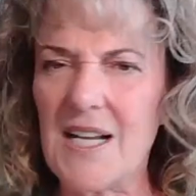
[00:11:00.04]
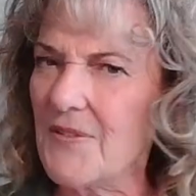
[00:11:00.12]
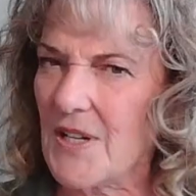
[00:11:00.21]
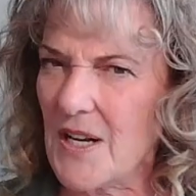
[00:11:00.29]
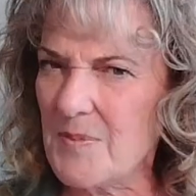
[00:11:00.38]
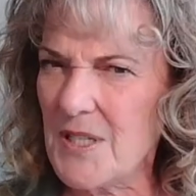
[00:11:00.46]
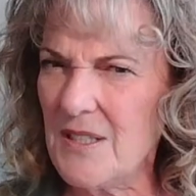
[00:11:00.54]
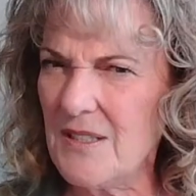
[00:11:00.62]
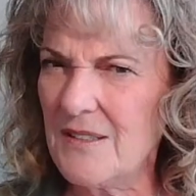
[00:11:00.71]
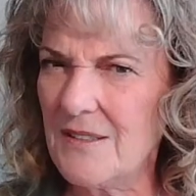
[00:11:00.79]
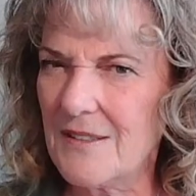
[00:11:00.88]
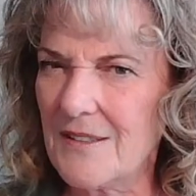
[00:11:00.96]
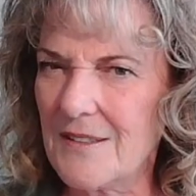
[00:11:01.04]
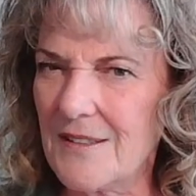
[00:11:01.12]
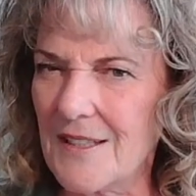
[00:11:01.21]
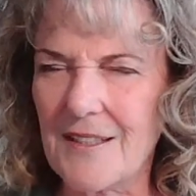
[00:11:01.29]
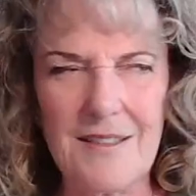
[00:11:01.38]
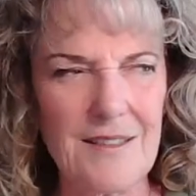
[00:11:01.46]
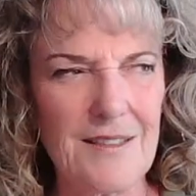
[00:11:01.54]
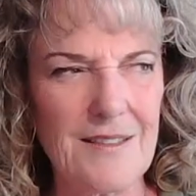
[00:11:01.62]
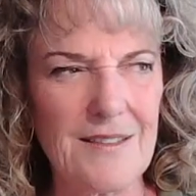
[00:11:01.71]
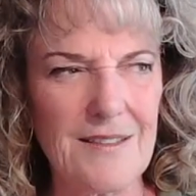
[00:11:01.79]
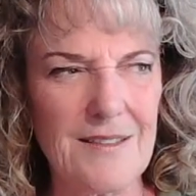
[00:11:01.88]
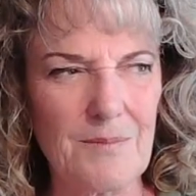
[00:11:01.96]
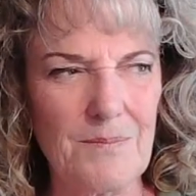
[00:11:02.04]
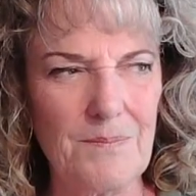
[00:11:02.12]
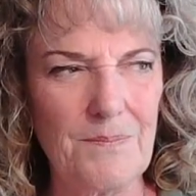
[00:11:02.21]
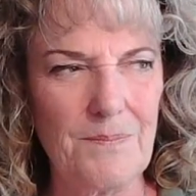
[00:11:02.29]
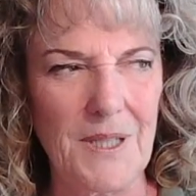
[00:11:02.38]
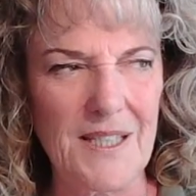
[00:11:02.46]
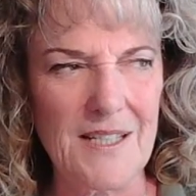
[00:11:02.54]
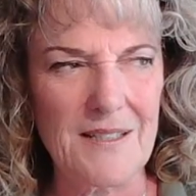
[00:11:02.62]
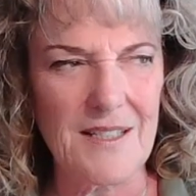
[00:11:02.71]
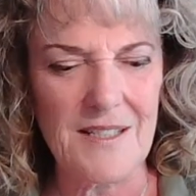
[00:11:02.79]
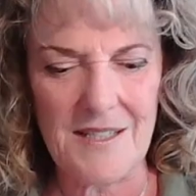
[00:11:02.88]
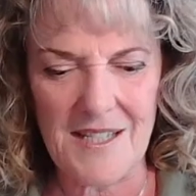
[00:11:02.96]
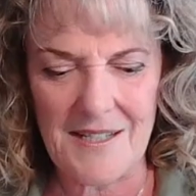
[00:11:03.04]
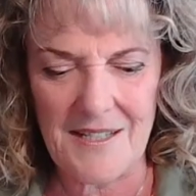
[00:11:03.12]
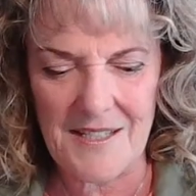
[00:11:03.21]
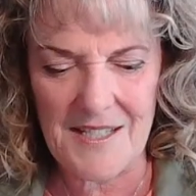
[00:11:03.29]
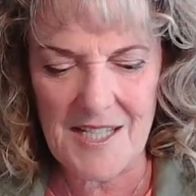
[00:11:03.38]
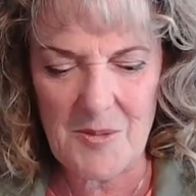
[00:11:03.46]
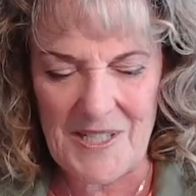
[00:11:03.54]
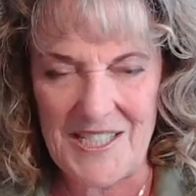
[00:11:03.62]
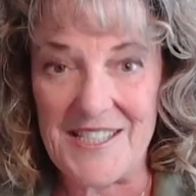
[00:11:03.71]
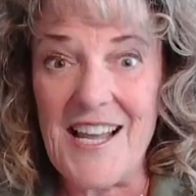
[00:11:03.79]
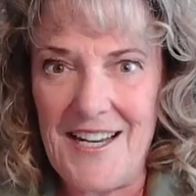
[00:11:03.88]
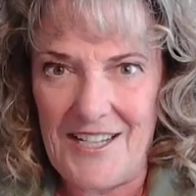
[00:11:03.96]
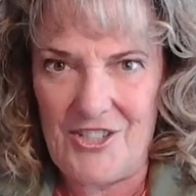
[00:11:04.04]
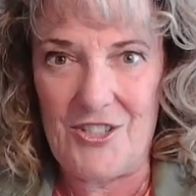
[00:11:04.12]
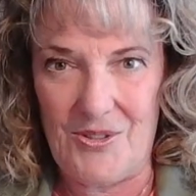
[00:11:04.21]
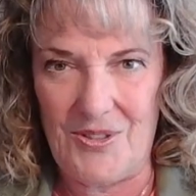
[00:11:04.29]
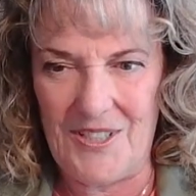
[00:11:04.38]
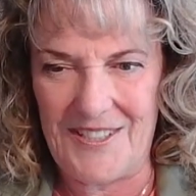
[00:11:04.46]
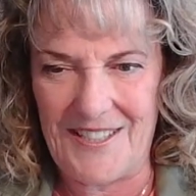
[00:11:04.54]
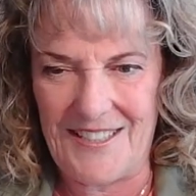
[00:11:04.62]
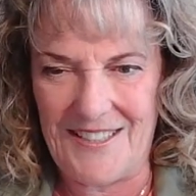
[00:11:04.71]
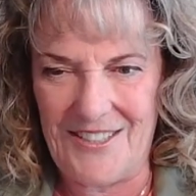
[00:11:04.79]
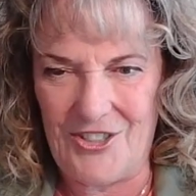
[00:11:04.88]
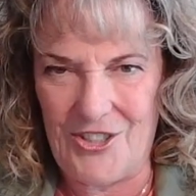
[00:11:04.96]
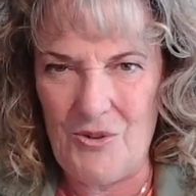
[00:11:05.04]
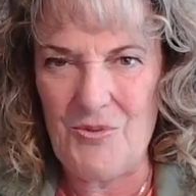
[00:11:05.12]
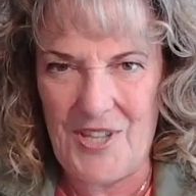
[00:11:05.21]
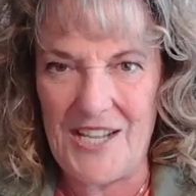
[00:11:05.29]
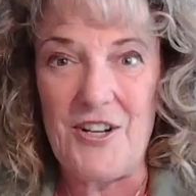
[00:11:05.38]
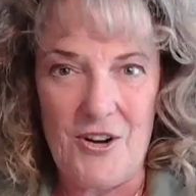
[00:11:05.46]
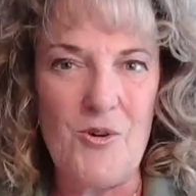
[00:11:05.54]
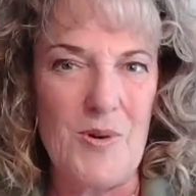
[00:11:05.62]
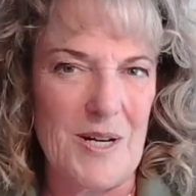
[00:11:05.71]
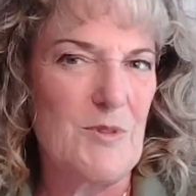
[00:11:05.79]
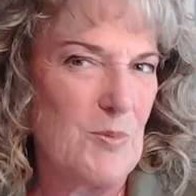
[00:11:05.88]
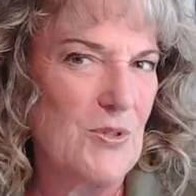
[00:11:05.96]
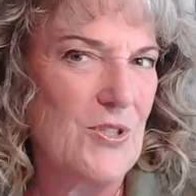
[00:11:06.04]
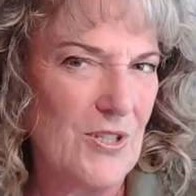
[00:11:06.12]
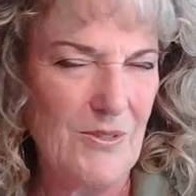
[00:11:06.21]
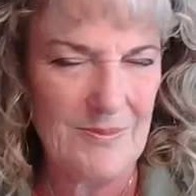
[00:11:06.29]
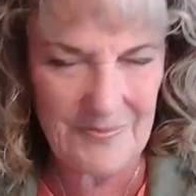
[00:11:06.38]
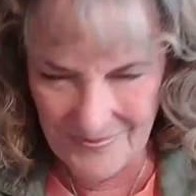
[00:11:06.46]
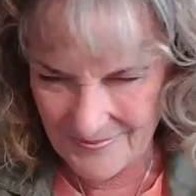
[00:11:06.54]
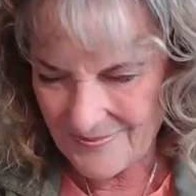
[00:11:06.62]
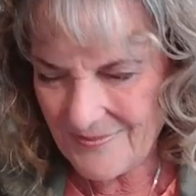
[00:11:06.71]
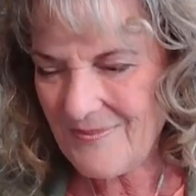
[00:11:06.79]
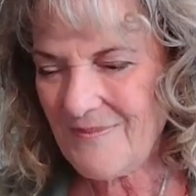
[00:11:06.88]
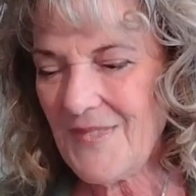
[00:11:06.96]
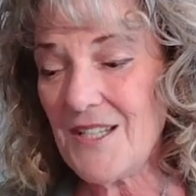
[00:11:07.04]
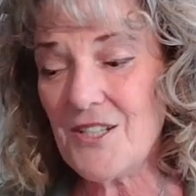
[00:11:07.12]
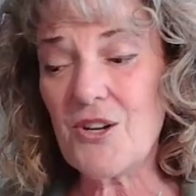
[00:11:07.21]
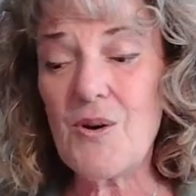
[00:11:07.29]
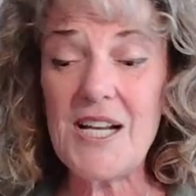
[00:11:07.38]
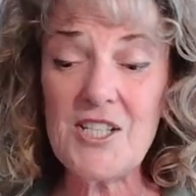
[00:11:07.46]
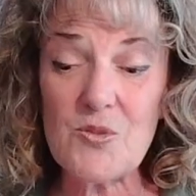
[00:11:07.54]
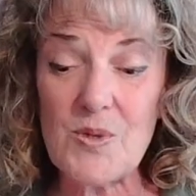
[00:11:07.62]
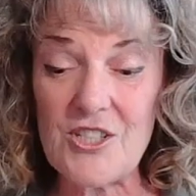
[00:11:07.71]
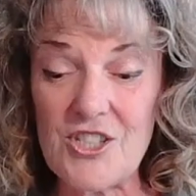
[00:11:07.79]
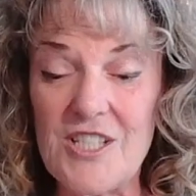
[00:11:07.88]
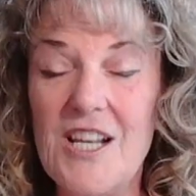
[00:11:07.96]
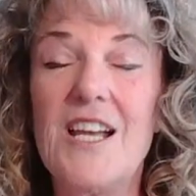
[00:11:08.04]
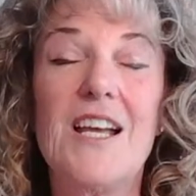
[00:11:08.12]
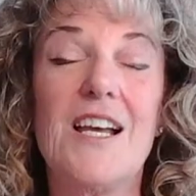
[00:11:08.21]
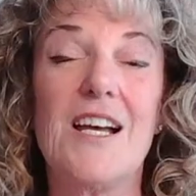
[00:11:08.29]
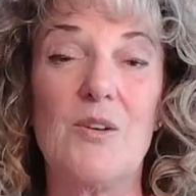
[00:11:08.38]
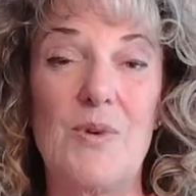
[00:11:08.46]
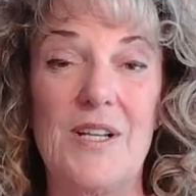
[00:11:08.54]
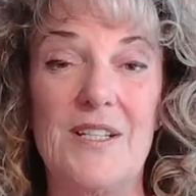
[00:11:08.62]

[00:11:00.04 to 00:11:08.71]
I have that option? Like, but the assessment said I should do this. Like, don't they know what I'm supposed to do? So I switched. I